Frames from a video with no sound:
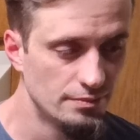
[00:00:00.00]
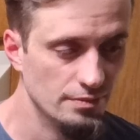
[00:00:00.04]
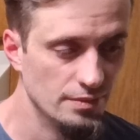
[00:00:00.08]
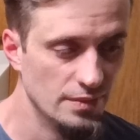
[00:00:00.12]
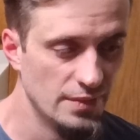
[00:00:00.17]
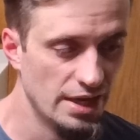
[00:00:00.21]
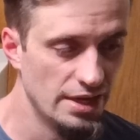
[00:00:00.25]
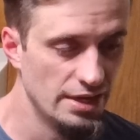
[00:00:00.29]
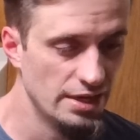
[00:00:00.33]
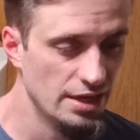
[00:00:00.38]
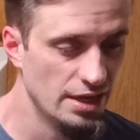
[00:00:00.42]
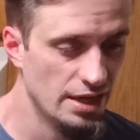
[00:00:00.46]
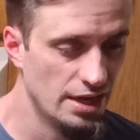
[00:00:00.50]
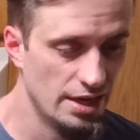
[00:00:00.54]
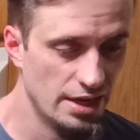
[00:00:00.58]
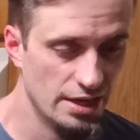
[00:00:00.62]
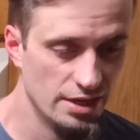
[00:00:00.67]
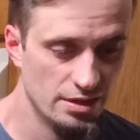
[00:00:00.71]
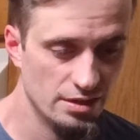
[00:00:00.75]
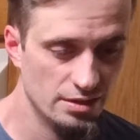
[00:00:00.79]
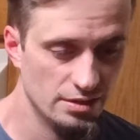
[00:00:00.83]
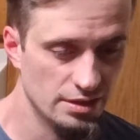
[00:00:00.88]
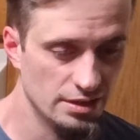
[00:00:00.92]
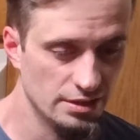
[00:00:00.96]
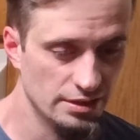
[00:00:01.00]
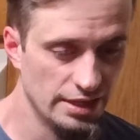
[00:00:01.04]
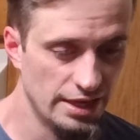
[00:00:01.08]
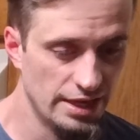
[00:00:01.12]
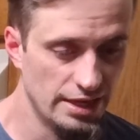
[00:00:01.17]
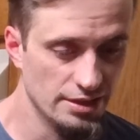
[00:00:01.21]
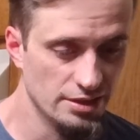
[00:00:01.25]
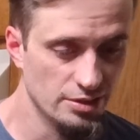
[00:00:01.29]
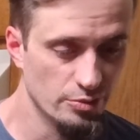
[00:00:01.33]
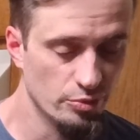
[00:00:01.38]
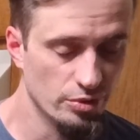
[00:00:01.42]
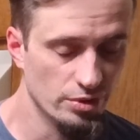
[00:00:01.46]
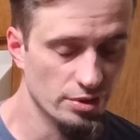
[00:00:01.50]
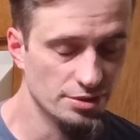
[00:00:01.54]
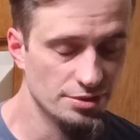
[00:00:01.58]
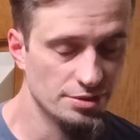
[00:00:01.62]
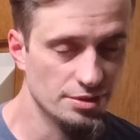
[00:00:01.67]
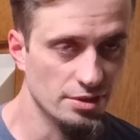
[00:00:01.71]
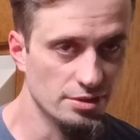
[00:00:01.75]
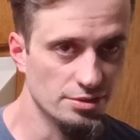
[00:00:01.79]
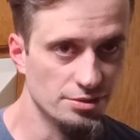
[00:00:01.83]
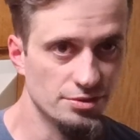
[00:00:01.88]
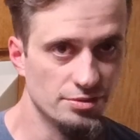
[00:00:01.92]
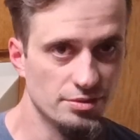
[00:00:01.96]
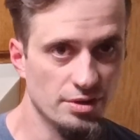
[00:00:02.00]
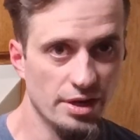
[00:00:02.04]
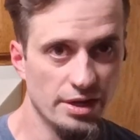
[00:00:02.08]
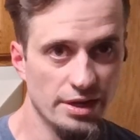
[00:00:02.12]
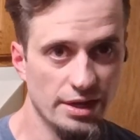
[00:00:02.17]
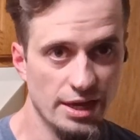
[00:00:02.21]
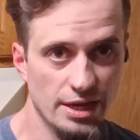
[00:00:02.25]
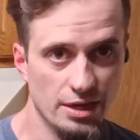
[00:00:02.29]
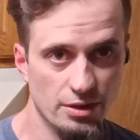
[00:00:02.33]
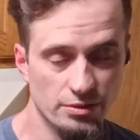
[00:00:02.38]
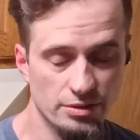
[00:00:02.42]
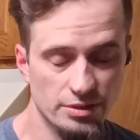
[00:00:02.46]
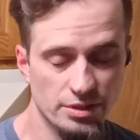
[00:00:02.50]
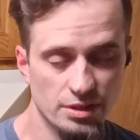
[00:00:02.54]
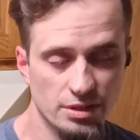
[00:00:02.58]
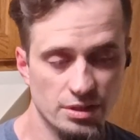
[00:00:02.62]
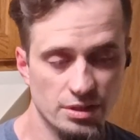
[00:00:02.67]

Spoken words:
Any higher than that and the bird starts drying out.